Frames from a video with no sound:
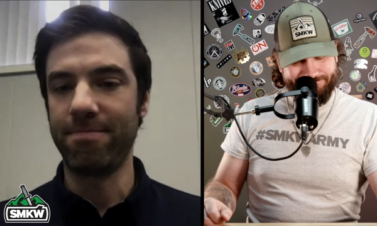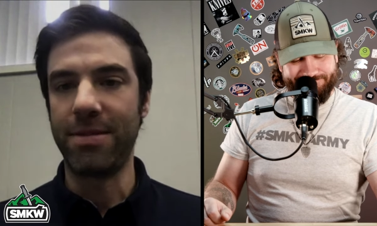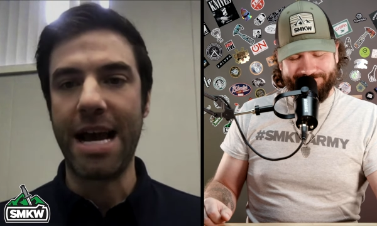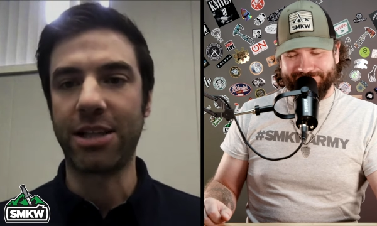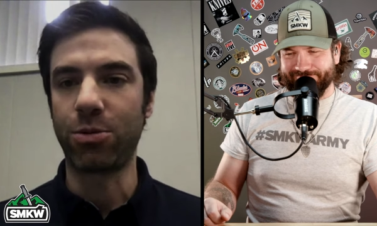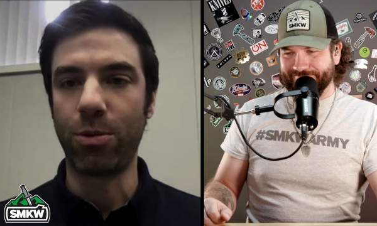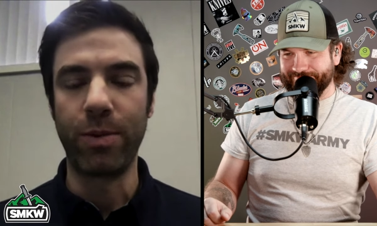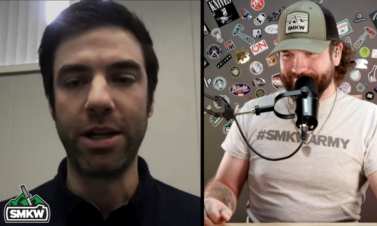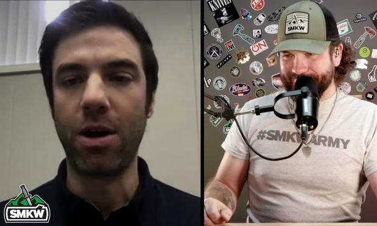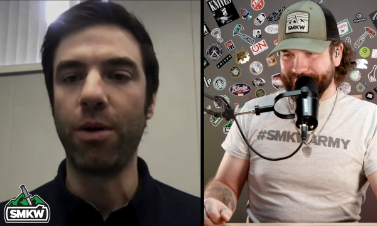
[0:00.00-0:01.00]
Speaker 1: That's
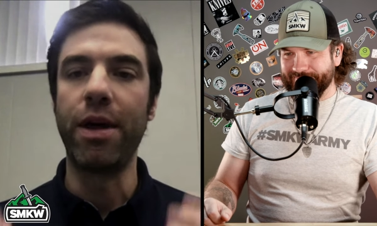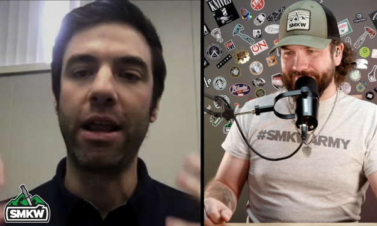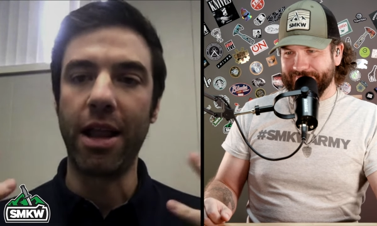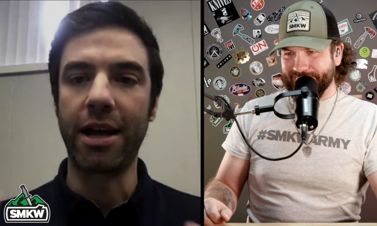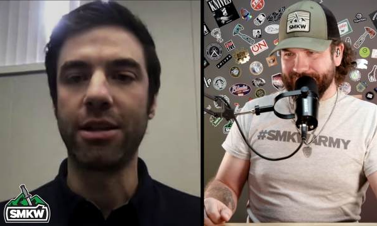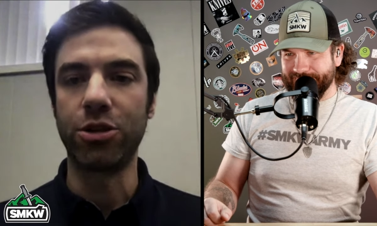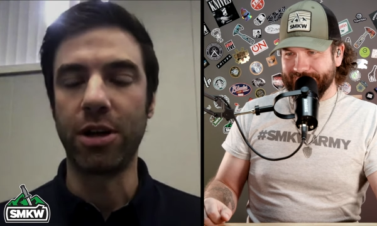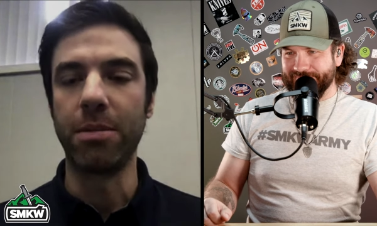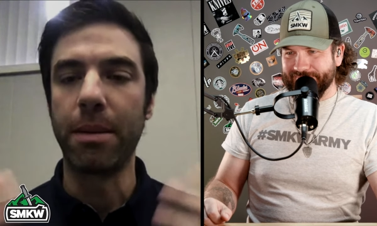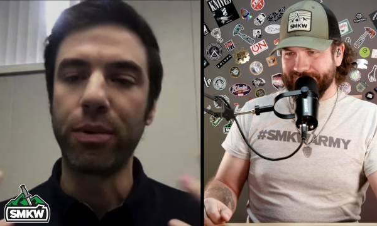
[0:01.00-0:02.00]
when we know they like the
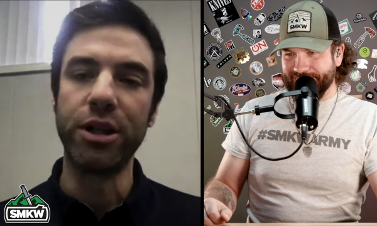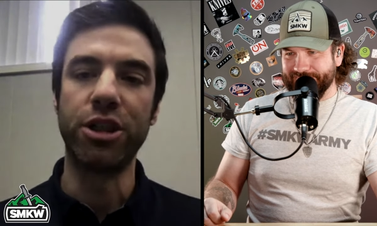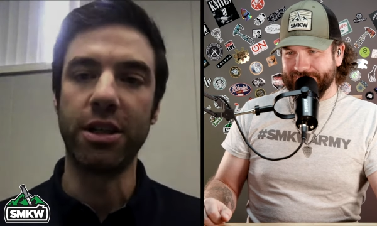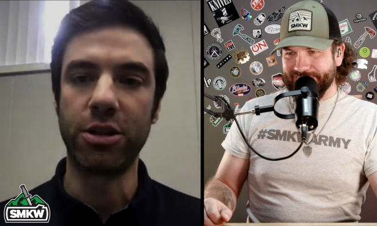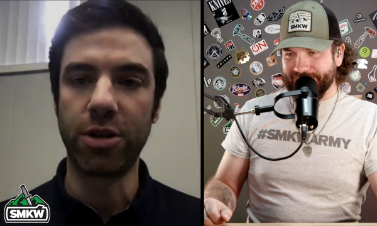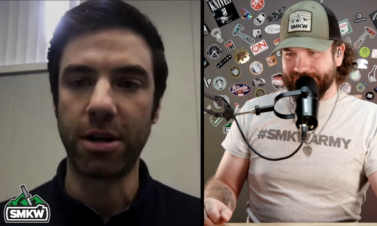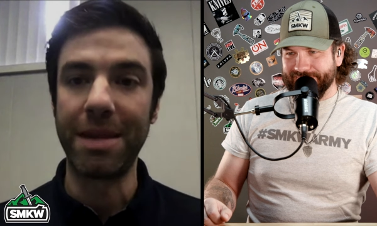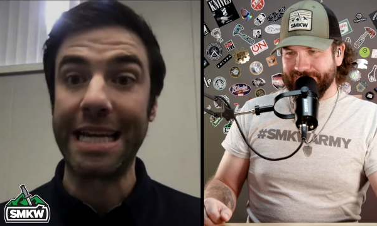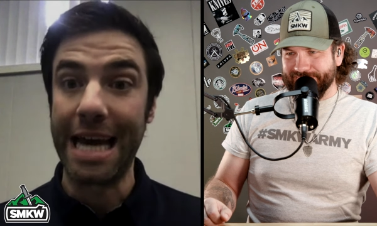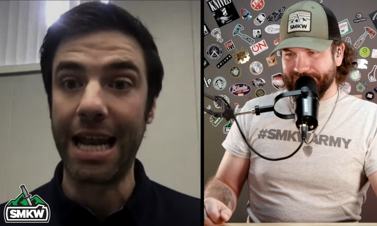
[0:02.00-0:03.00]
trading, they appreciate the
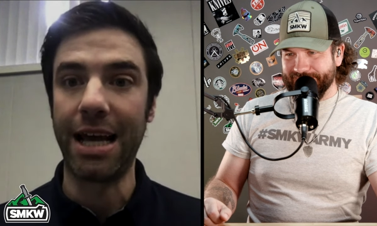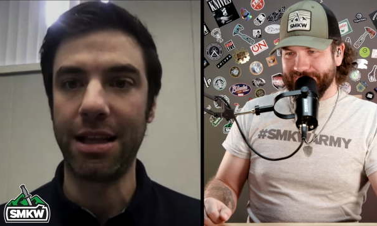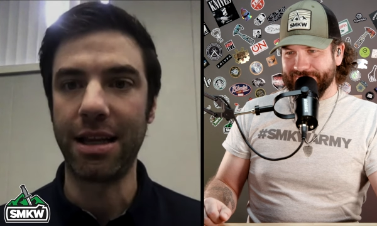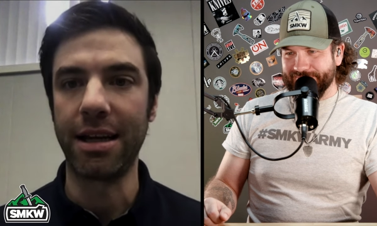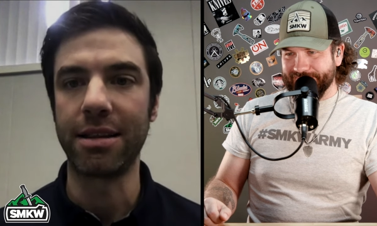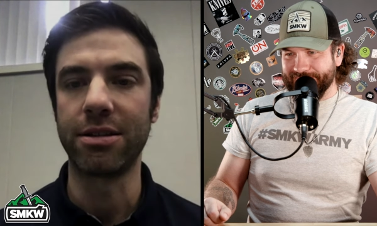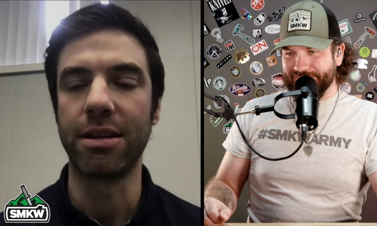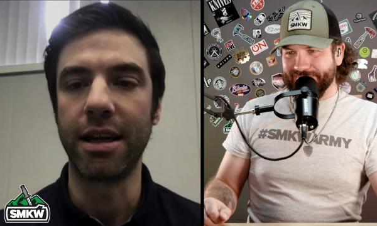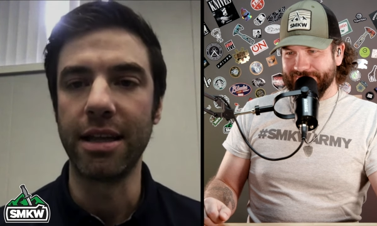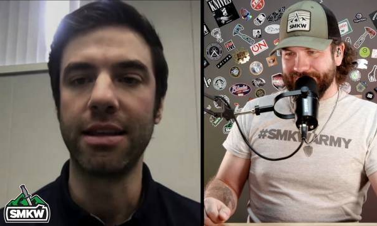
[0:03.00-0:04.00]
trading, they get it, they get
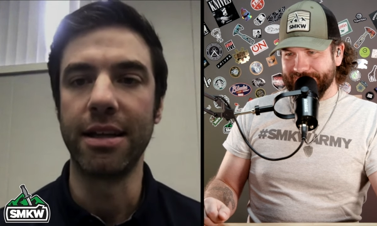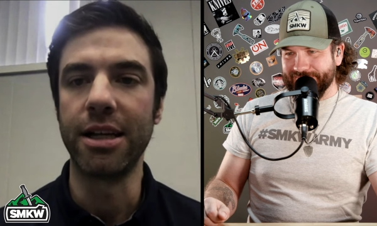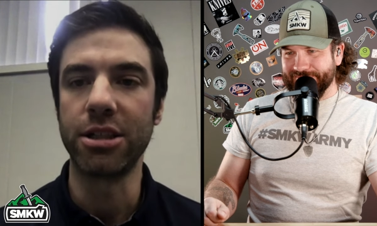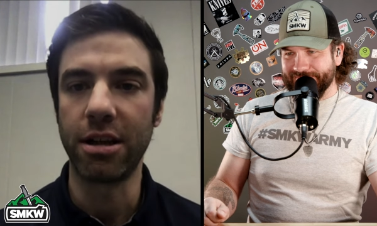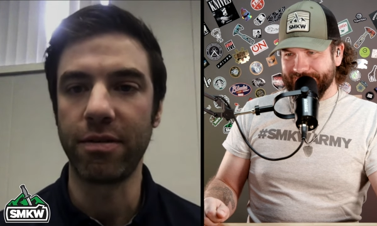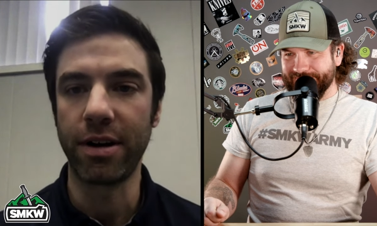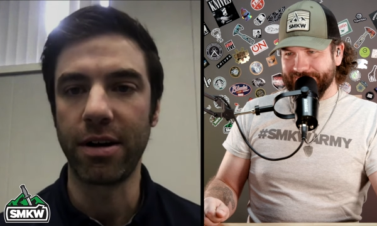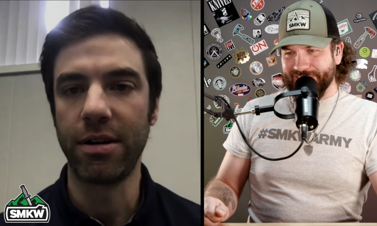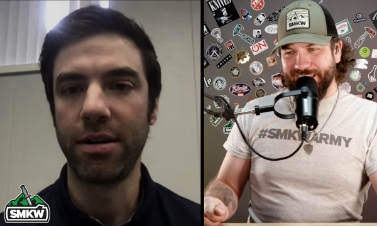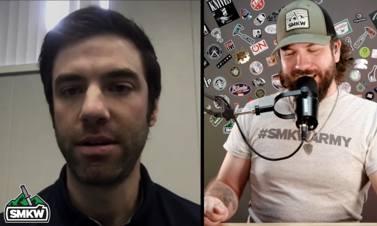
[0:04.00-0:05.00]
this, they get the initiative
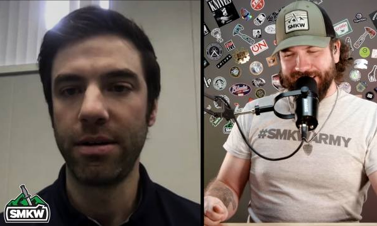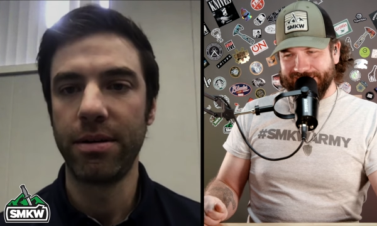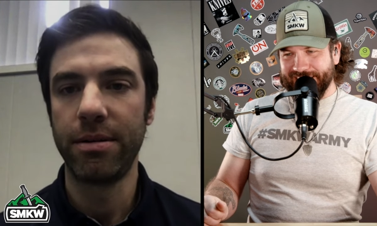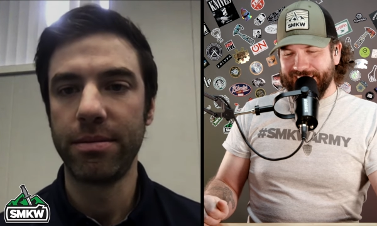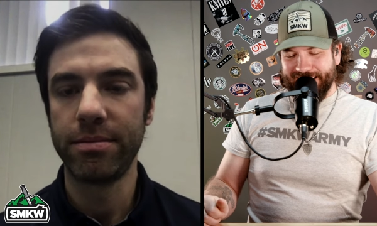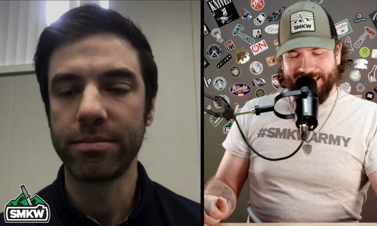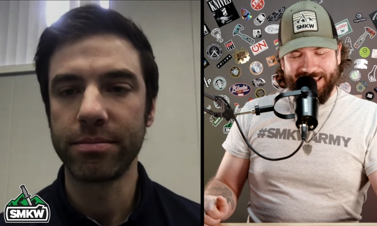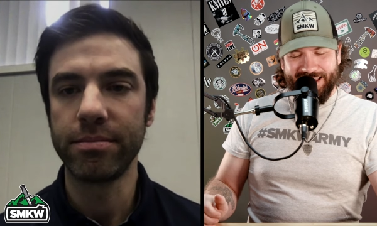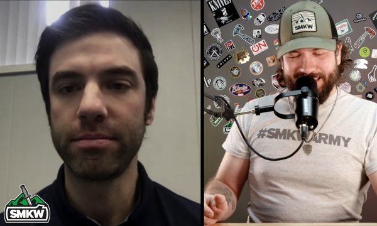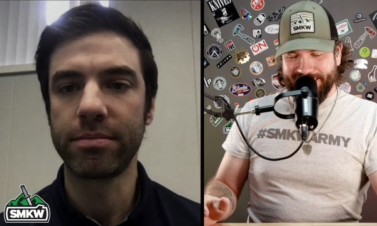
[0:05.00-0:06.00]
here.
Speaker 2: Yeah,
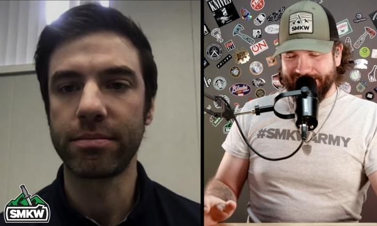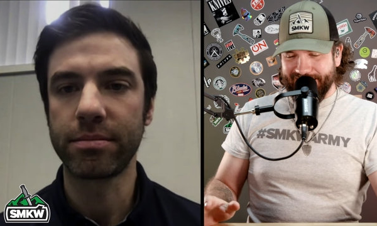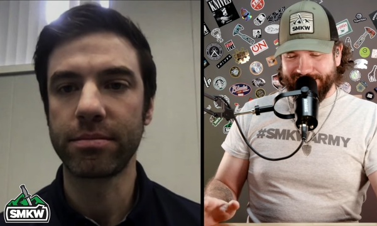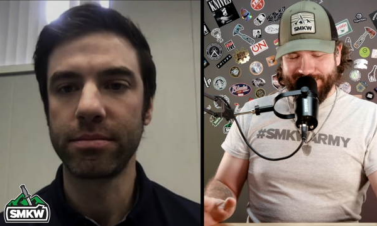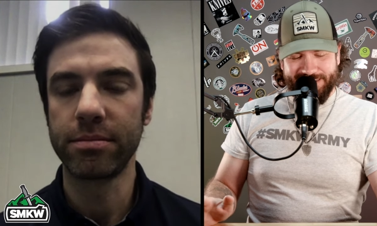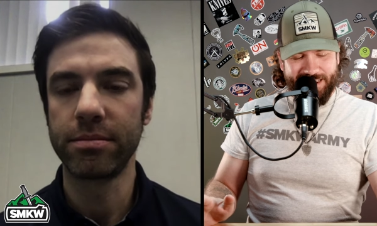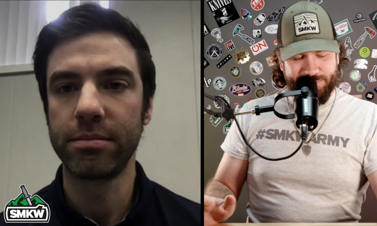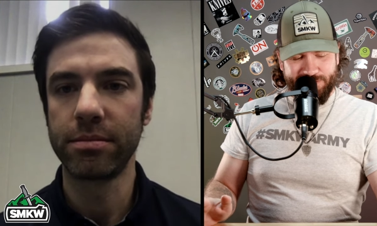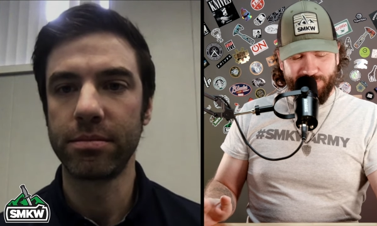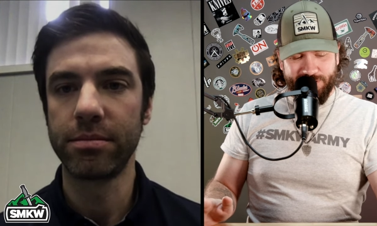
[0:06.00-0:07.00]
I think that's
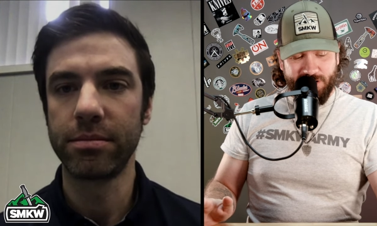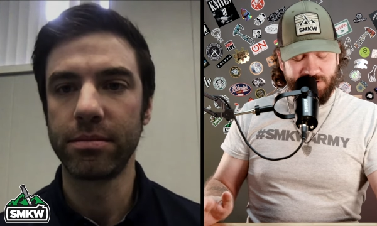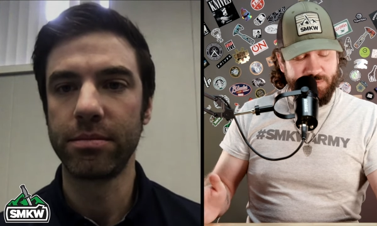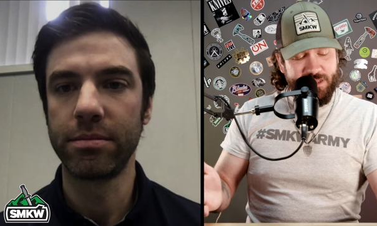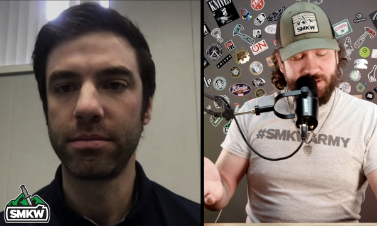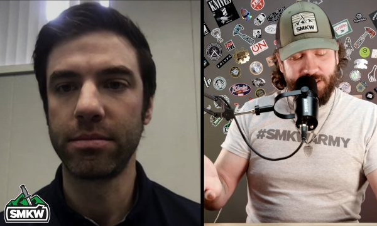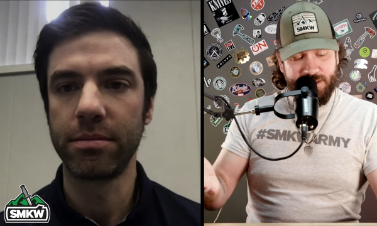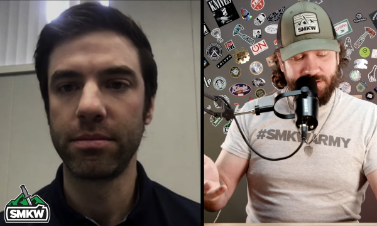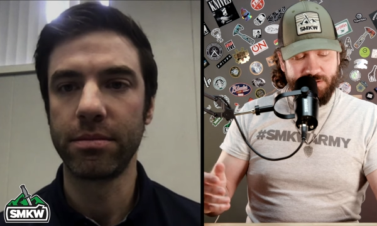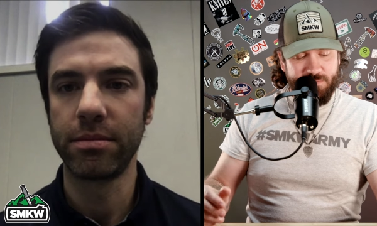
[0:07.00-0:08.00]
absolutely awesome. And
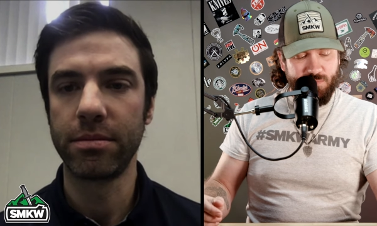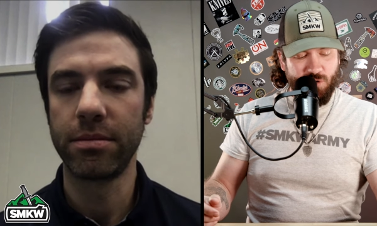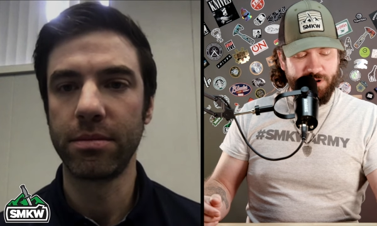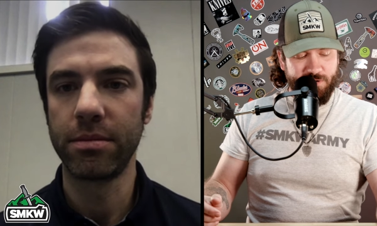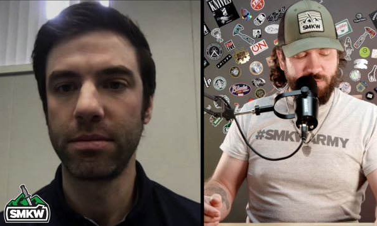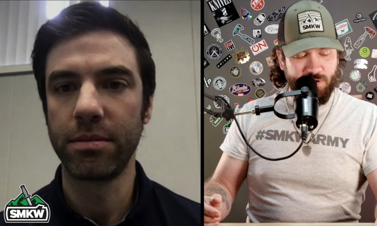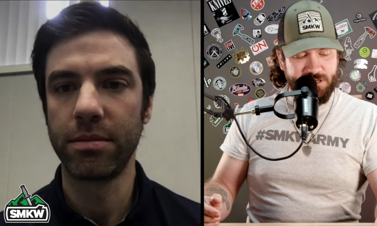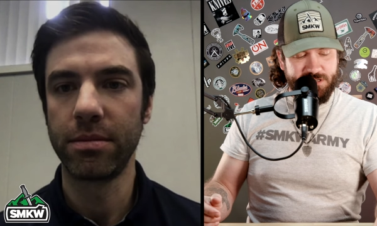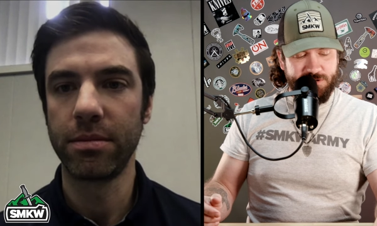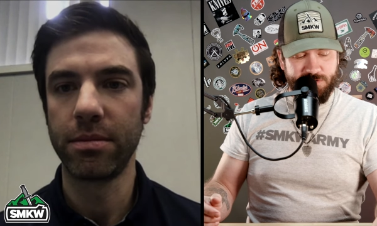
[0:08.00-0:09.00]
and more to your
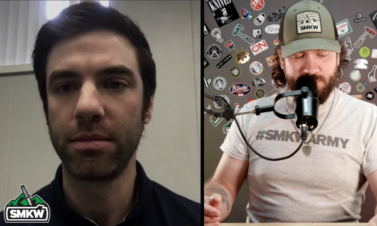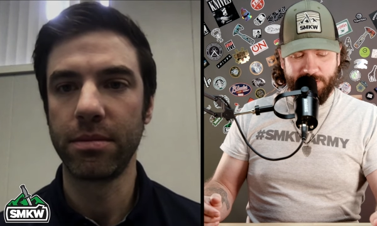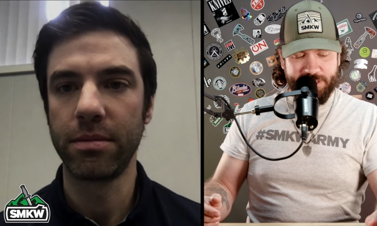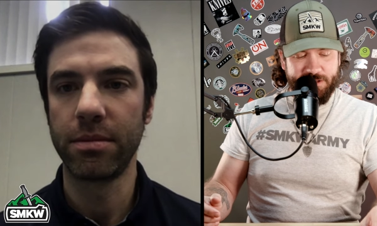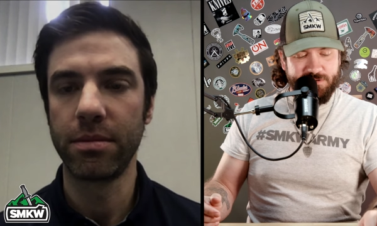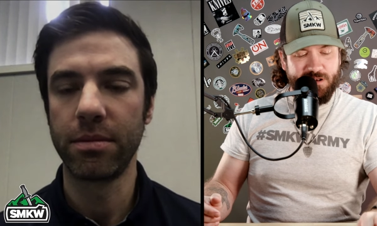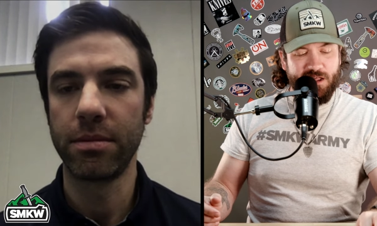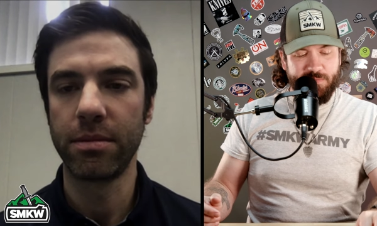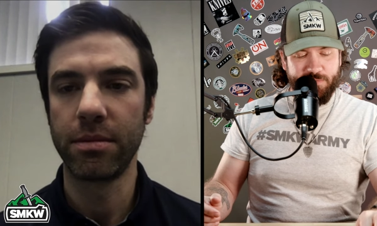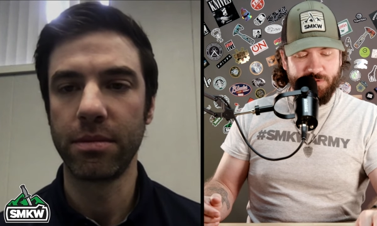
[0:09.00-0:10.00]
point too, I mean, there's a
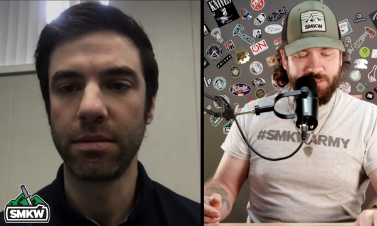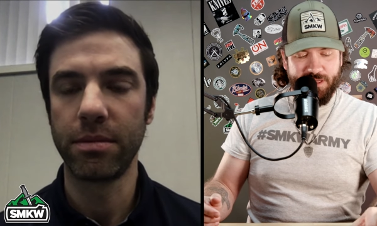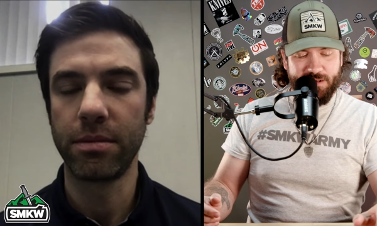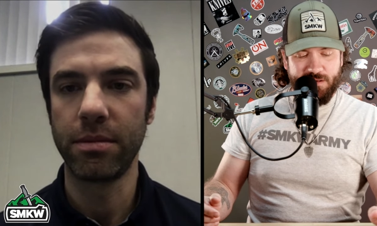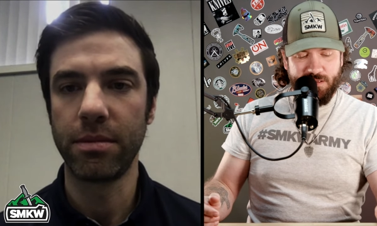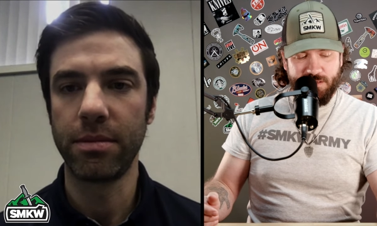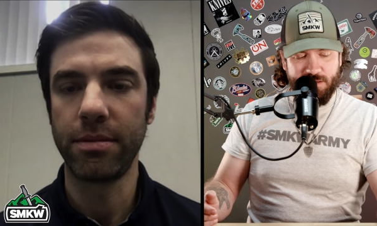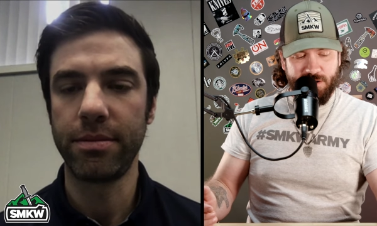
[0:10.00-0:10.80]
lot of people that eh, you